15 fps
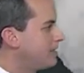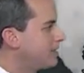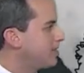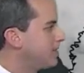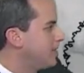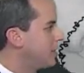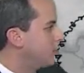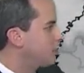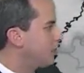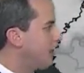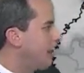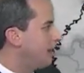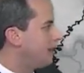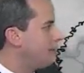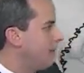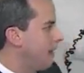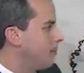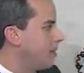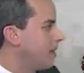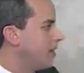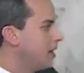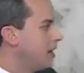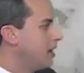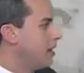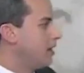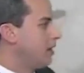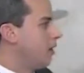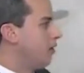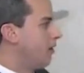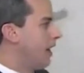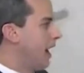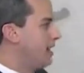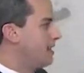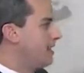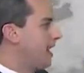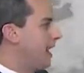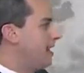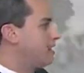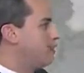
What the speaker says: to central Alabama overnight tonight, and